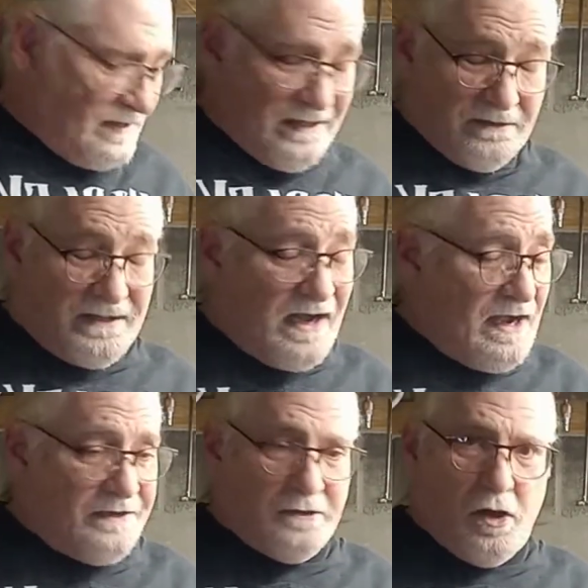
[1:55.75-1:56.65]
I would tie
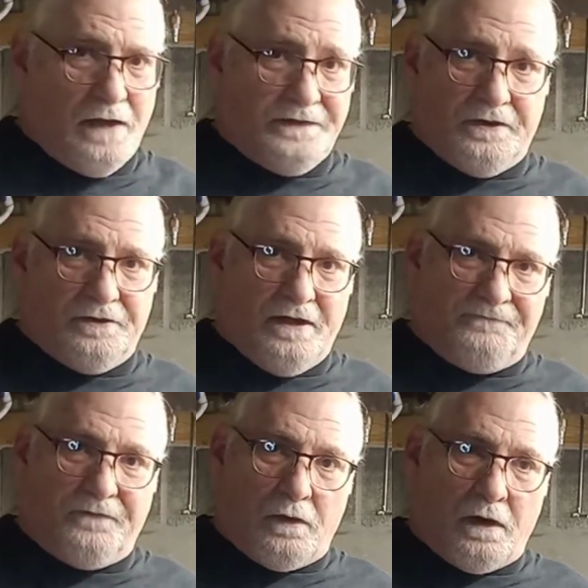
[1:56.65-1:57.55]
and law on the internet
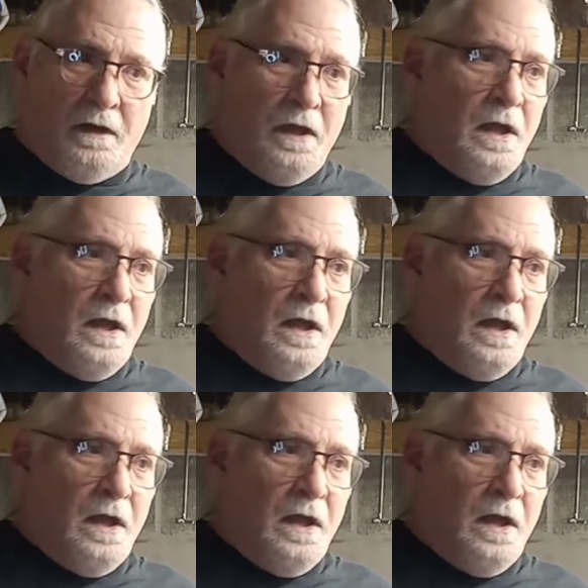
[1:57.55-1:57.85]
for.